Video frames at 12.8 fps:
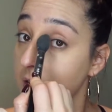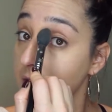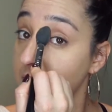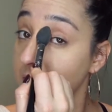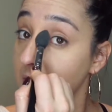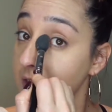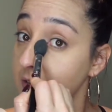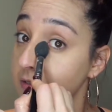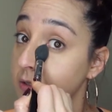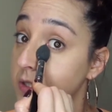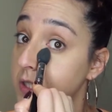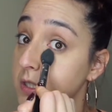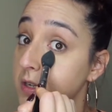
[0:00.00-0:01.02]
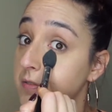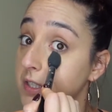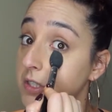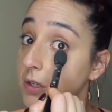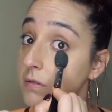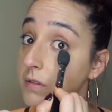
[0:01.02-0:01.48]
I find that if I
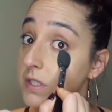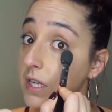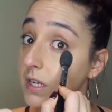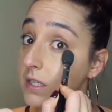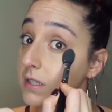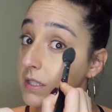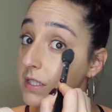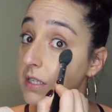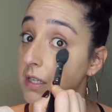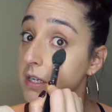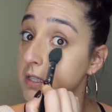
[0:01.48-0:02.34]
don't set concealer,